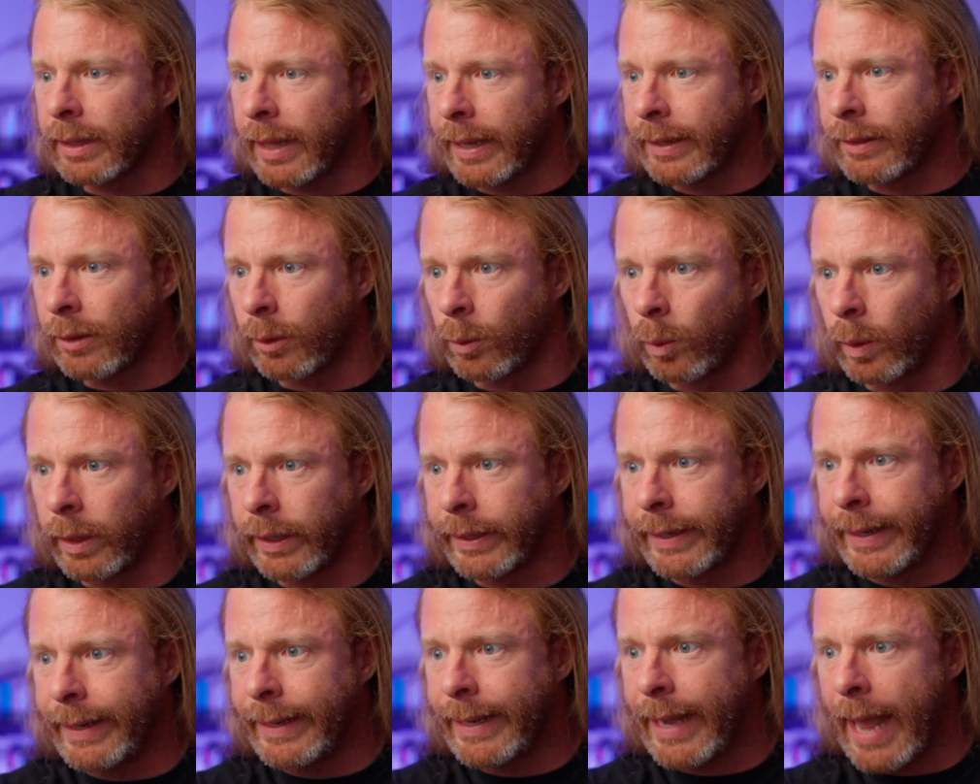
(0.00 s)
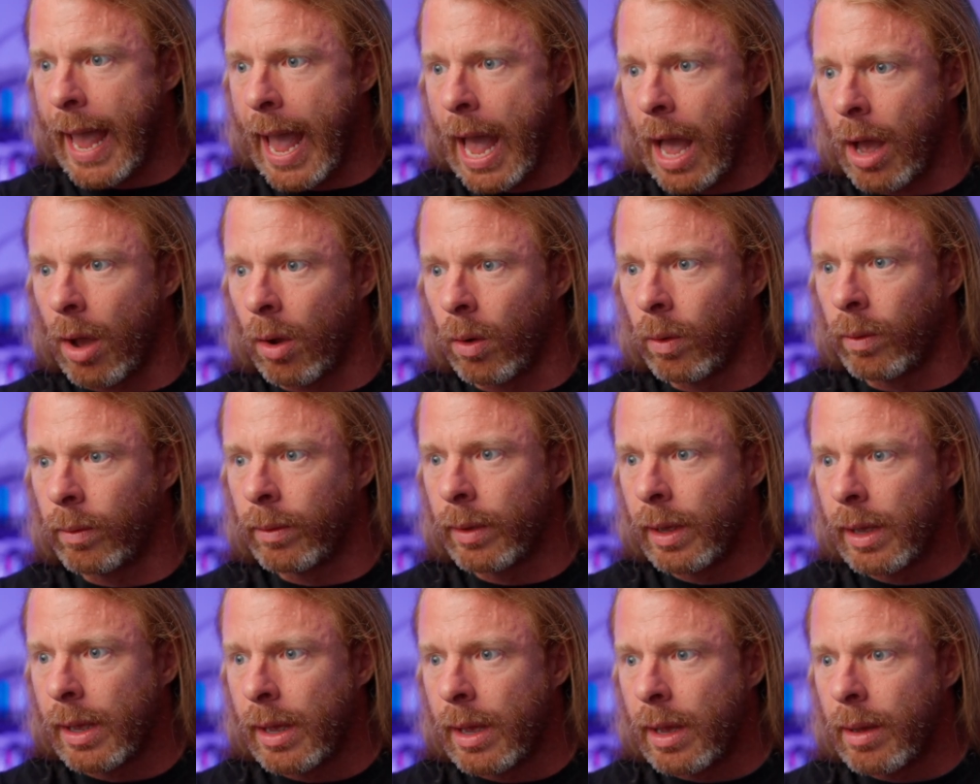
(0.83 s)
Like, they're working
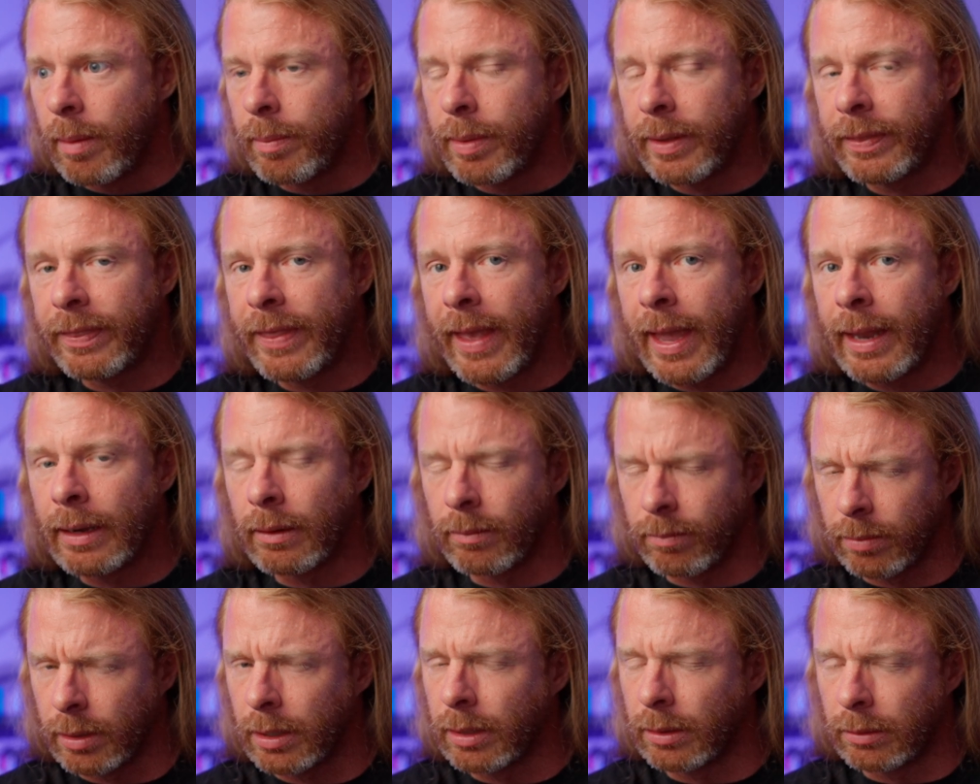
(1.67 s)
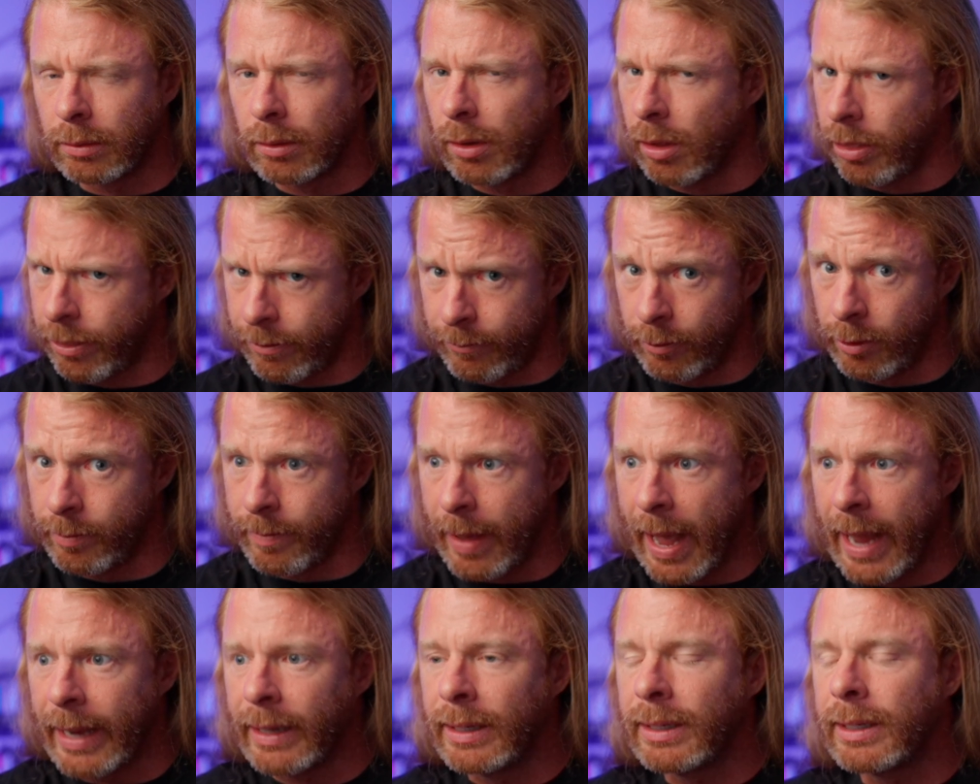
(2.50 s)
now, but then through
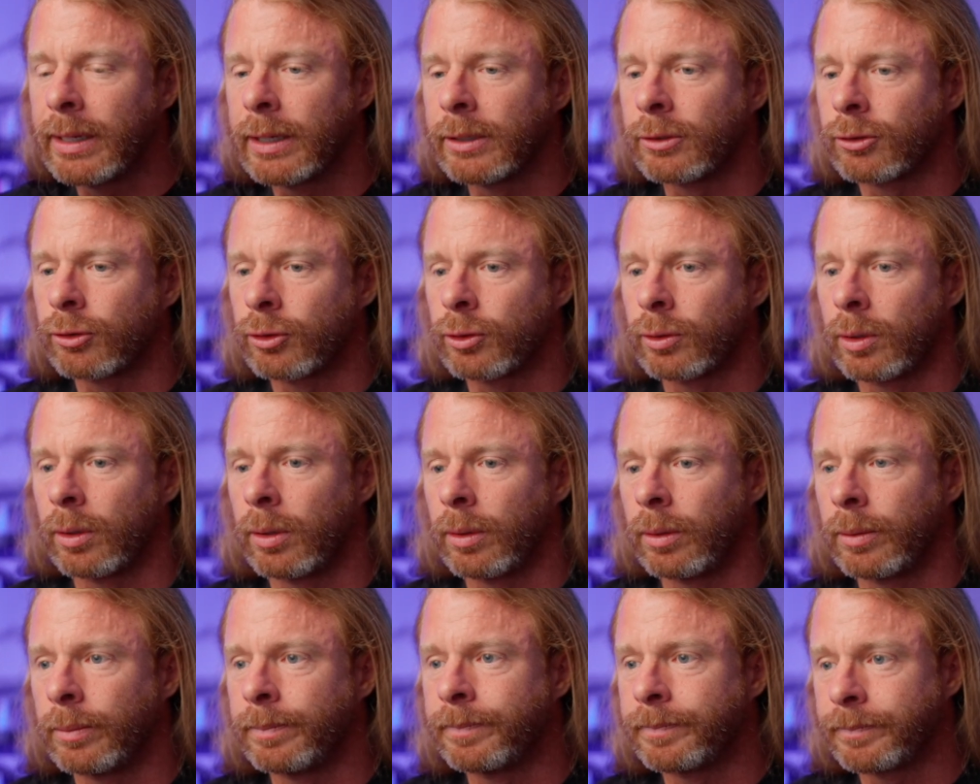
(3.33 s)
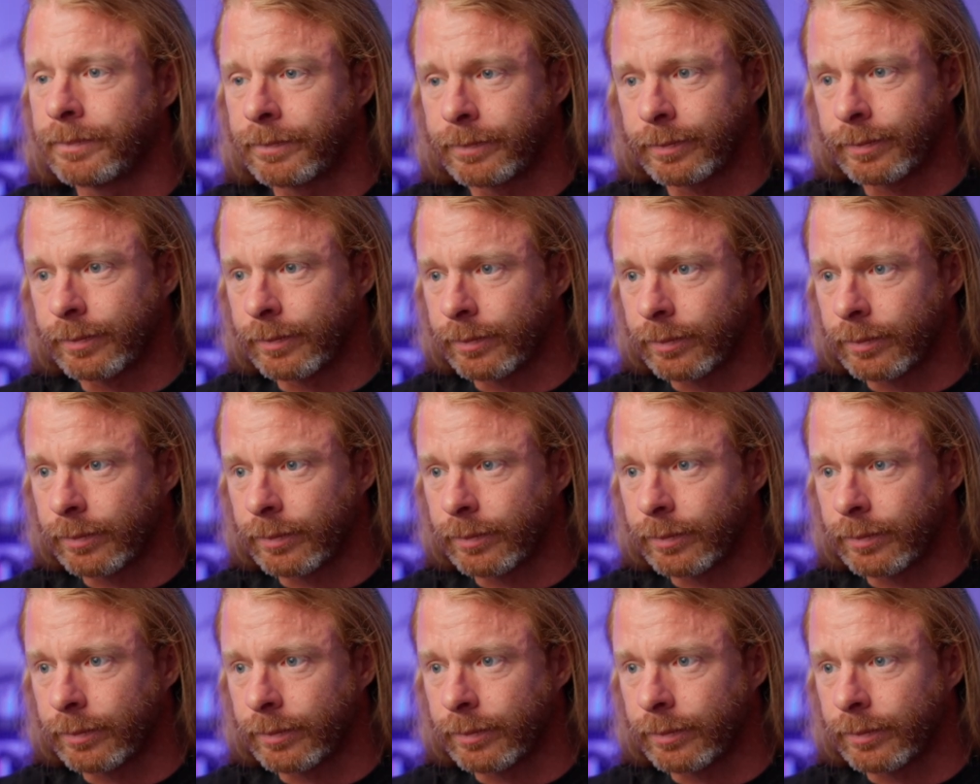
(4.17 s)
mind control,